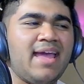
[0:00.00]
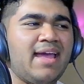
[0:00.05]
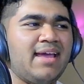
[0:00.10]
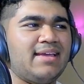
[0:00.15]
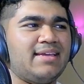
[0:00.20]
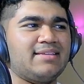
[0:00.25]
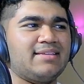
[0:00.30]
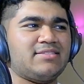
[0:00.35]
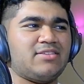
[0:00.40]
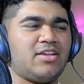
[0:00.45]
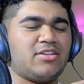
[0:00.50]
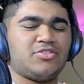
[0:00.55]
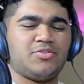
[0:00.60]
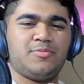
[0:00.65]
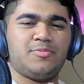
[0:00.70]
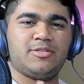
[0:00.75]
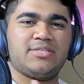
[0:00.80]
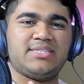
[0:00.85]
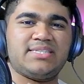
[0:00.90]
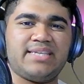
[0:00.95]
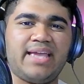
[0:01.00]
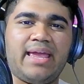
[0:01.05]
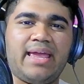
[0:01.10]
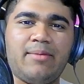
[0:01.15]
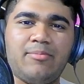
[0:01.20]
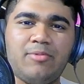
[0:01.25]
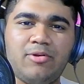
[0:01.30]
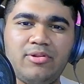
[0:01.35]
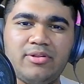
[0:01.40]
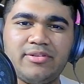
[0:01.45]
It's not super
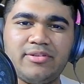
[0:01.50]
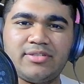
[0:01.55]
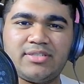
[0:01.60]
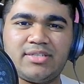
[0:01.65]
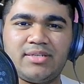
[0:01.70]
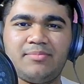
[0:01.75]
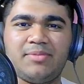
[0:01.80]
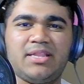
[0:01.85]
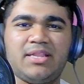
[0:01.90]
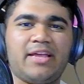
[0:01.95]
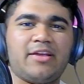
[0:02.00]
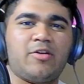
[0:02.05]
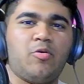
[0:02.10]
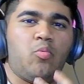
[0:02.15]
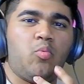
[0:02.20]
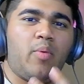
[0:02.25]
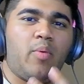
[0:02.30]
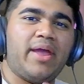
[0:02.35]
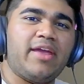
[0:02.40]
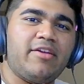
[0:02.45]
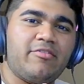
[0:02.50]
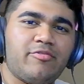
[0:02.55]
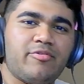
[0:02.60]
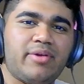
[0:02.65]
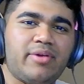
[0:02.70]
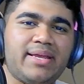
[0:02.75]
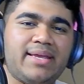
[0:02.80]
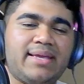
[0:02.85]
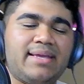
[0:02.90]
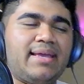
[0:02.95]
stable. There's going to be like a
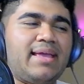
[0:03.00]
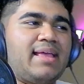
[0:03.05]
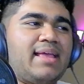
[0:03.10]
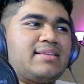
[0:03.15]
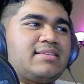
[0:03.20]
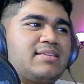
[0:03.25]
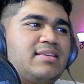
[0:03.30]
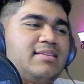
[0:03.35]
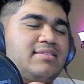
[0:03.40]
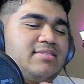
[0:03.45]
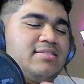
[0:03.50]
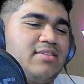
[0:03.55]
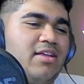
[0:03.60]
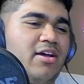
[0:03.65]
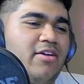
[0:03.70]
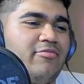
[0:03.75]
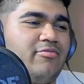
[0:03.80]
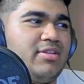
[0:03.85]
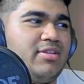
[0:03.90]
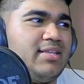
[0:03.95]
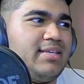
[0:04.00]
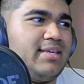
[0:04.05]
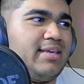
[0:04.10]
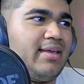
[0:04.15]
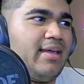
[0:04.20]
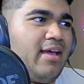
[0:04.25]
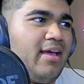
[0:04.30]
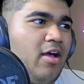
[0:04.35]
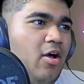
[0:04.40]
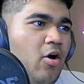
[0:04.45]
wavering. It's, it's not really
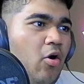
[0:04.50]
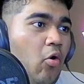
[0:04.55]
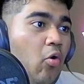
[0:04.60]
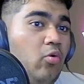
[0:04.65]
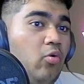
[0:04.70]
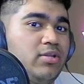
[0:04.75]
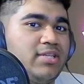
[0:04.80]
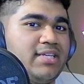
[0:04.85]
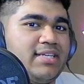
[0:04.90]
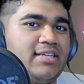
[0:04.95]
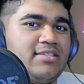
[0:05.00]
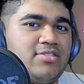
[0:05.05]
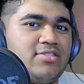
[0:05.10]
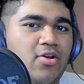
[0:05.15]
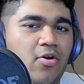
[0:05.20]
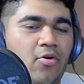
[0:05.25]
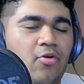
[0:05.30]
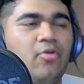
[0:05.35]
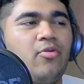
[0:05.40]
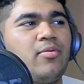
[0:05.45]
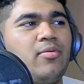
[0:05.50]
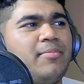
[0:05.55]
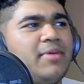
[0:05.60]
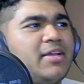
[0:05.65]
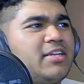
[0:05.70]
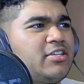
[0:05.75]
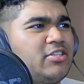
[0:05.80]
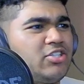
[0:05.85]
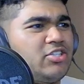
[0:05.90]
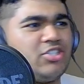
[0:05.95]
holding its own. But
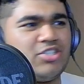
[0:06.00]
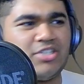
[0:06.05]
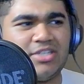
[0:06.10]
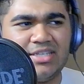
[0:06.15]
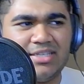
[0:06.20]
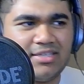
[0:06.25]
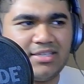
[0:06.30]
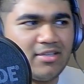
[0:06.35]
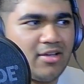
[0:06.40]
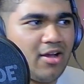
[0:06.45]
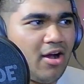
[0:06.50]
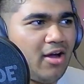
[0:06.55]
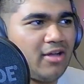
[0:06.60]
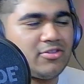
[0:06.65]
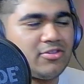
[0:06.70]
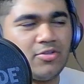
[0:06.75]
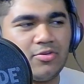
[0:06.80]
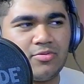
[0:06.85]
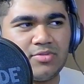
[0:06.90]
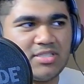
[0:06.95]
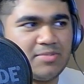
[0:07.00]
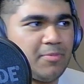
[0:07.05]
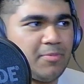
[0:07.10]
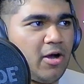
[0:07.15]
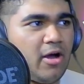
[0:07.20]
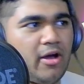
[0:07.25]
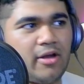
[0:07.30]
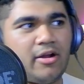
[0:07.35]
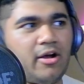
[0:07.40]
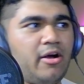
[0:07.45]
it, she got those
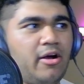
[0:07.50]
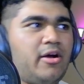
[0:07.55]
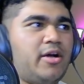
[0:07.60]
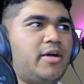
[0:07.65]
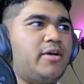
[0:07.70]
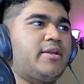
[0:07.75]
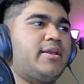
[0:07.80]
spot on.